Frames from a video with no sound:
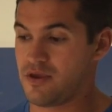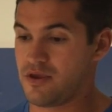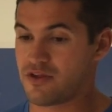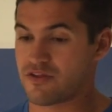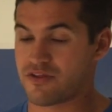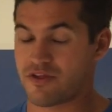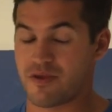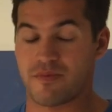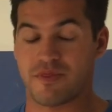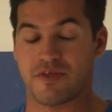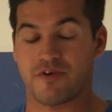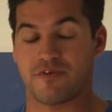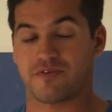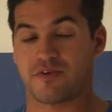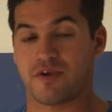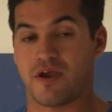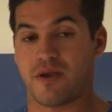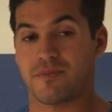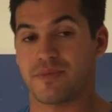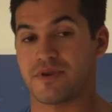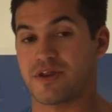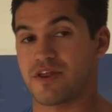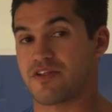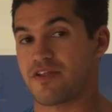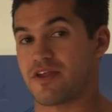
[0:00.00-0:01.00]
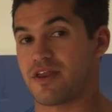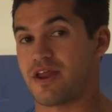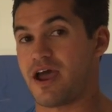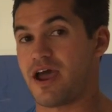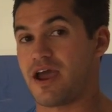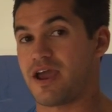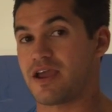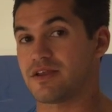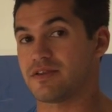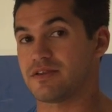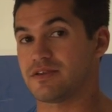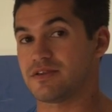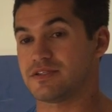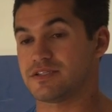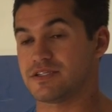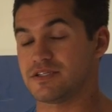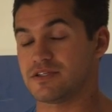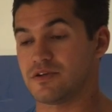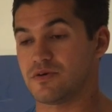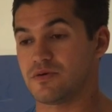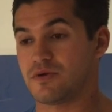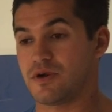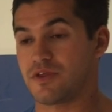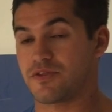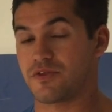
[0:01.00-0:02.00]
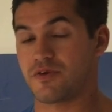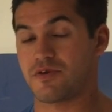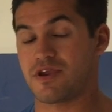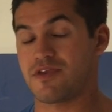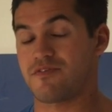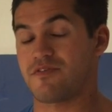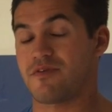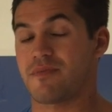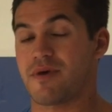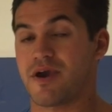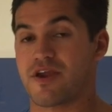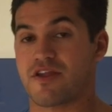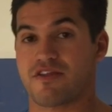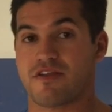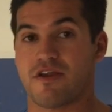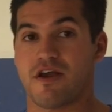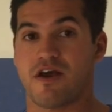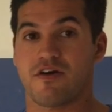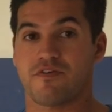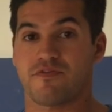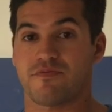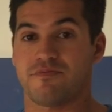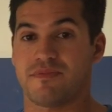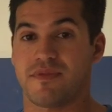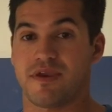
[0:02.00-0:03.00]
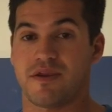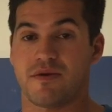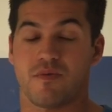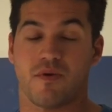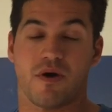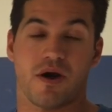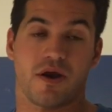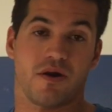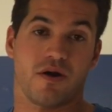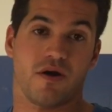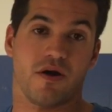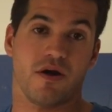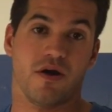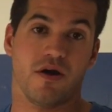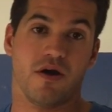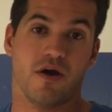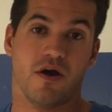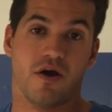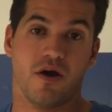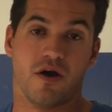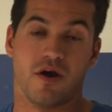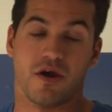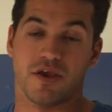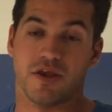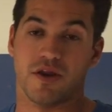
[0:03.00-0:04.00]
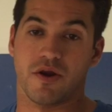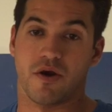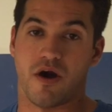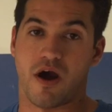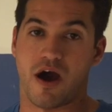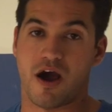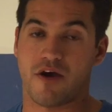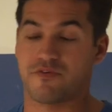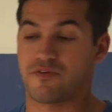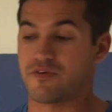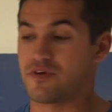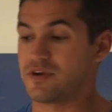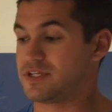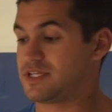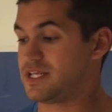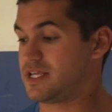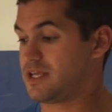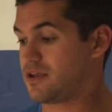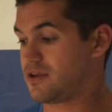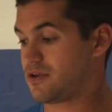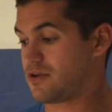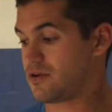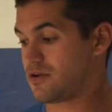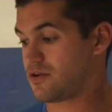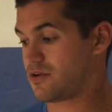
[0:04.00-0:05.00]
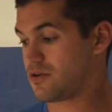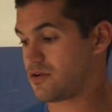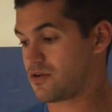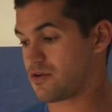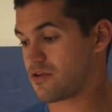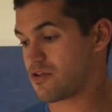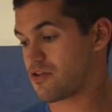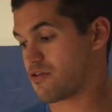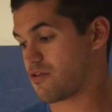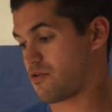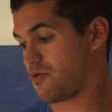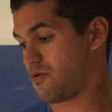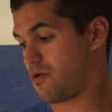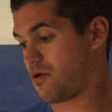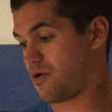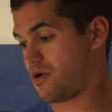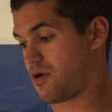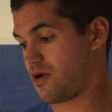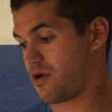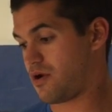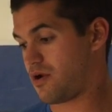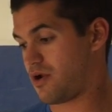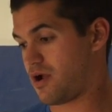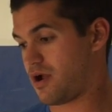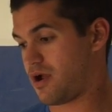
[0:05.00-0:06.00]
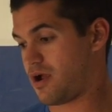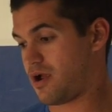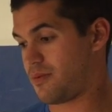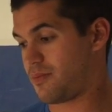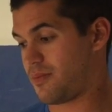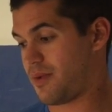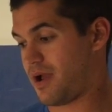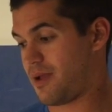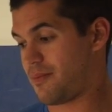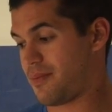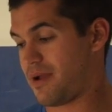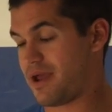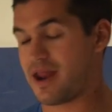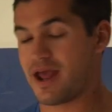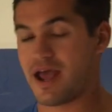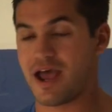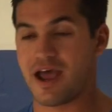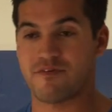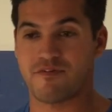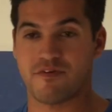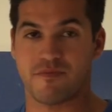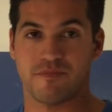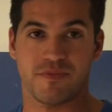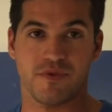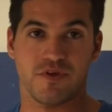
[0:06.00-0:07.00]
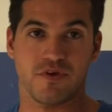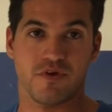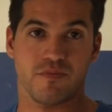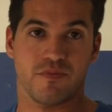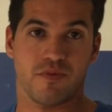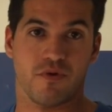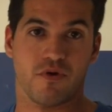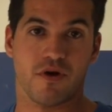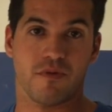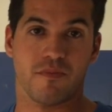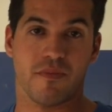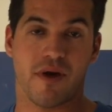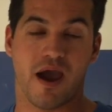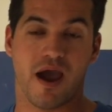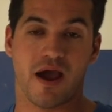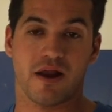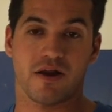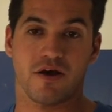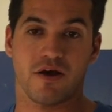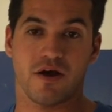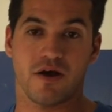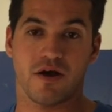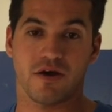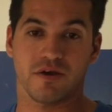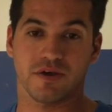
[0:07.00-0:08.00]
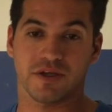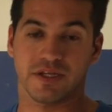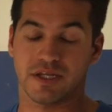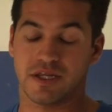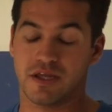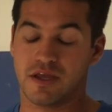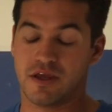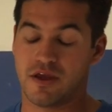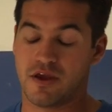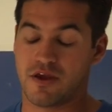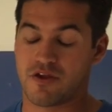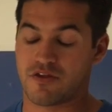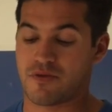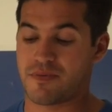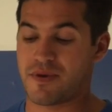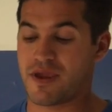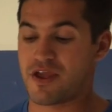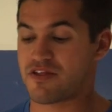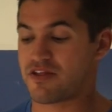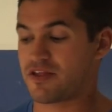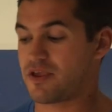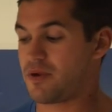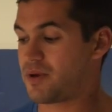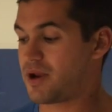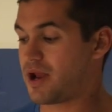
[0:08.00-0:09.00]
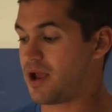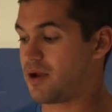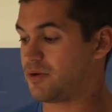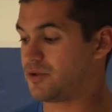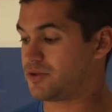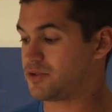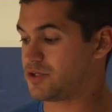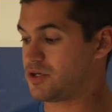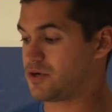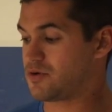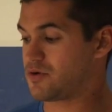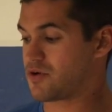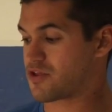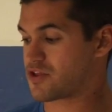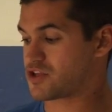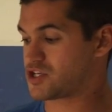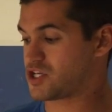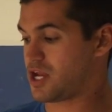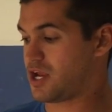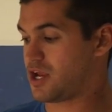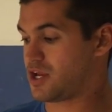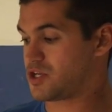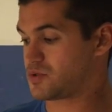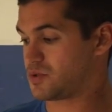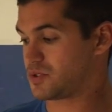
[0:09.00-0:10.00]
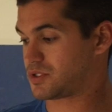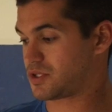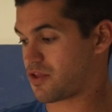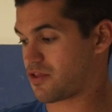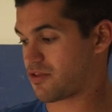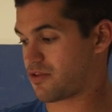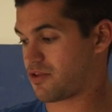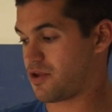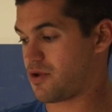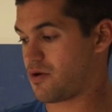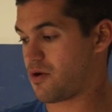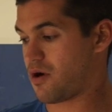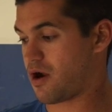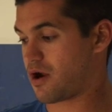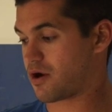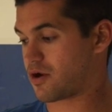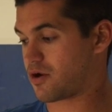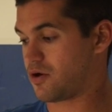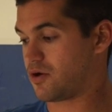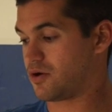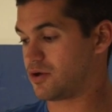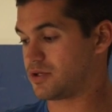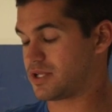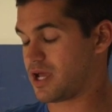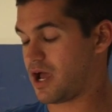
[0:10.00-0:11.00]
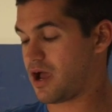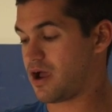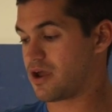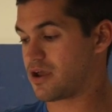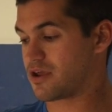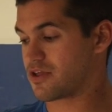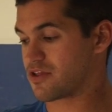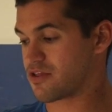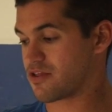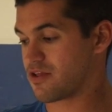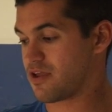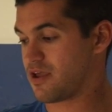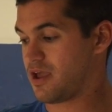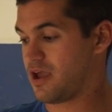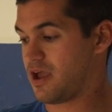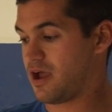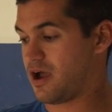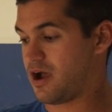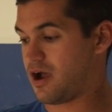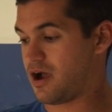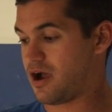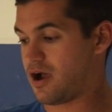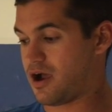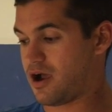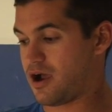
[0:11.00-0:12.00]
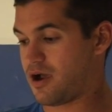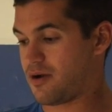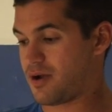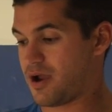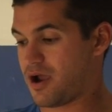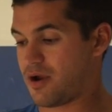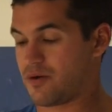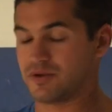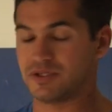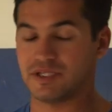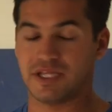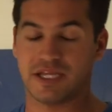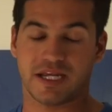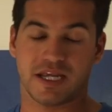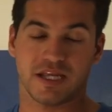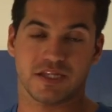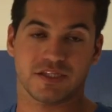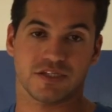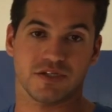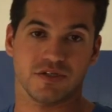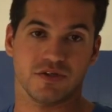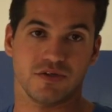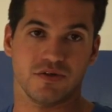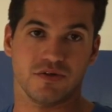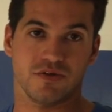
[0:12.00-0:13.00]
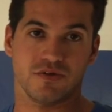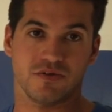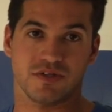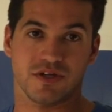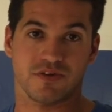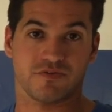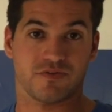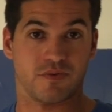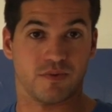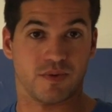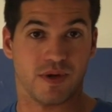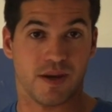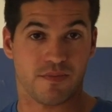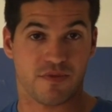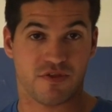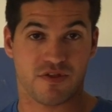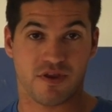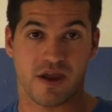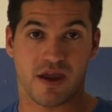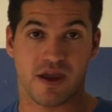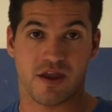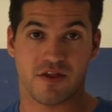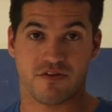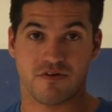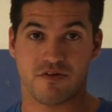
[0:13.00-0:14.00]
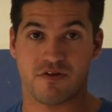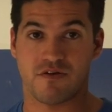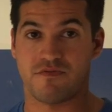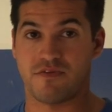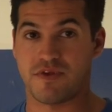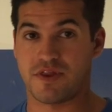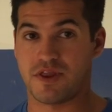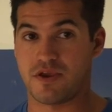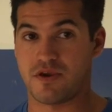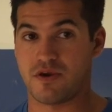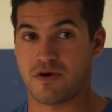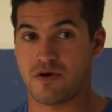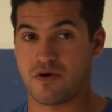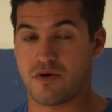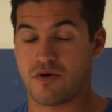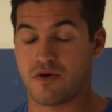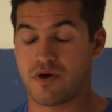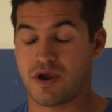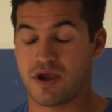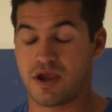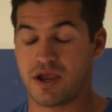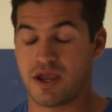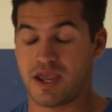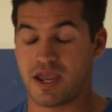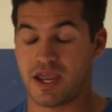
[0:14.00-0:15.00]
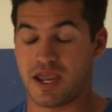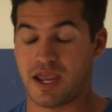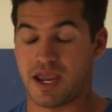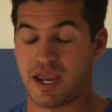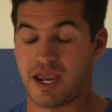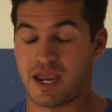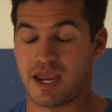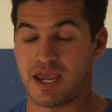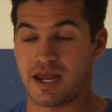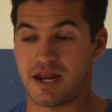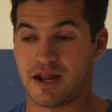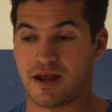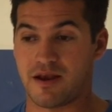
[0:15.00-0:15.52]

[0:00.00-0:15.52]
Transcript: some of the companies that I deal with, or even myself, may want to, offer deals, or I might have a new board model. And so basically, what I would do is change what this QR code does. I would link it to different websites or video. And